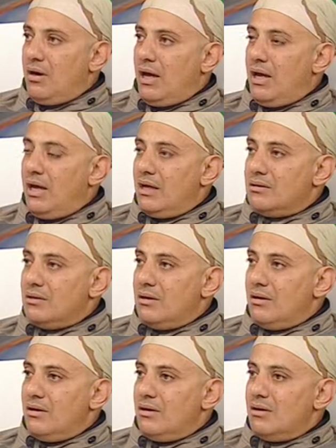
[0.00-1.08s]
And
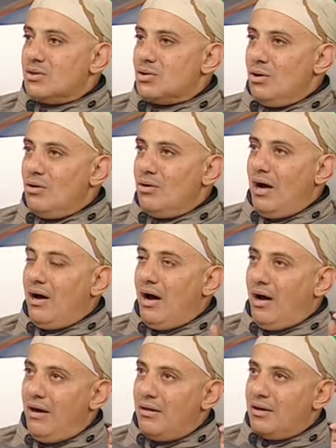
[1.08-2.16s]
uh, so uh,
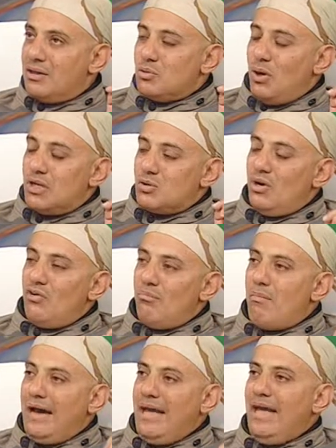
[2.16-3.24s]
uh, uh, it was one of
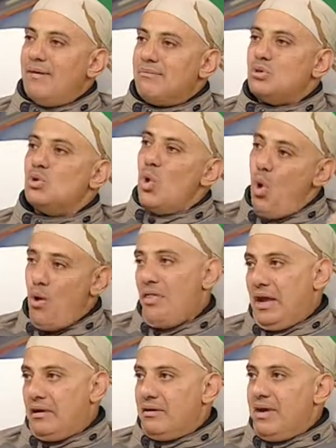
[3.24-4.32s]
my aim to go
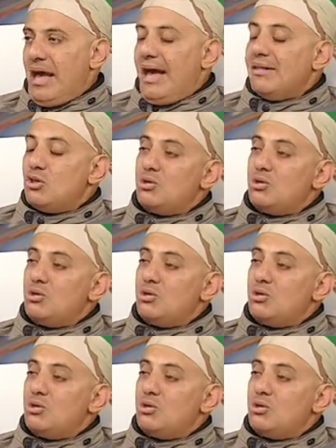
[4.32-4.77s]
there and to